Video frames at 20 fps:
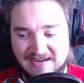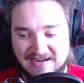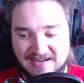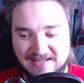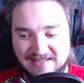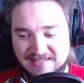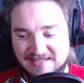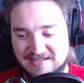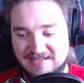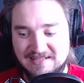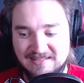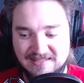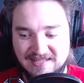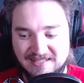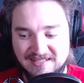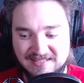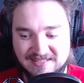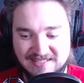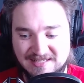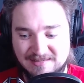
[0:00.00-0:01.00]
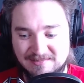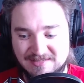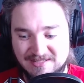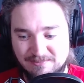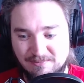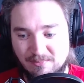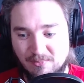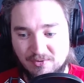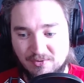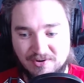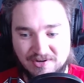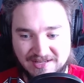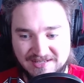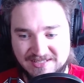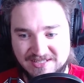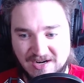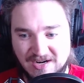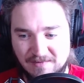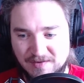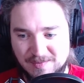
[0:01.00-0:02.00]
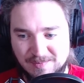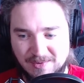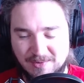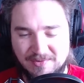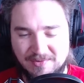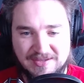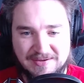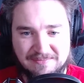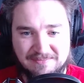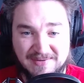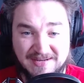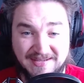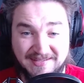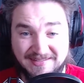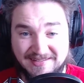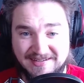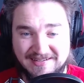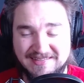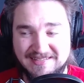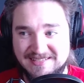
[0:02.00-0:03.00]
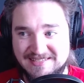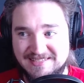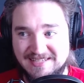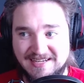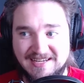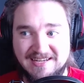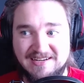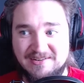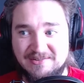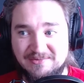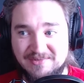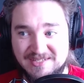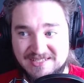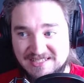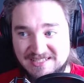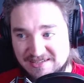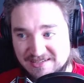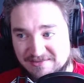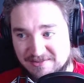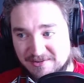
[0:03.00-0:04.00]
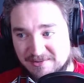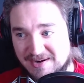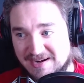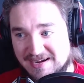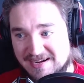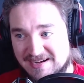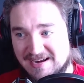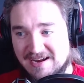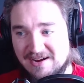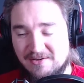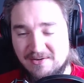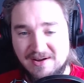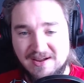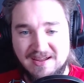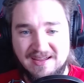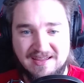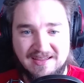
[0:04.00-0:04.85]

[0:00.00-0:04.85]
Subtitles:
and I think that the team is more or less comfortable with him being like the second receiver right now.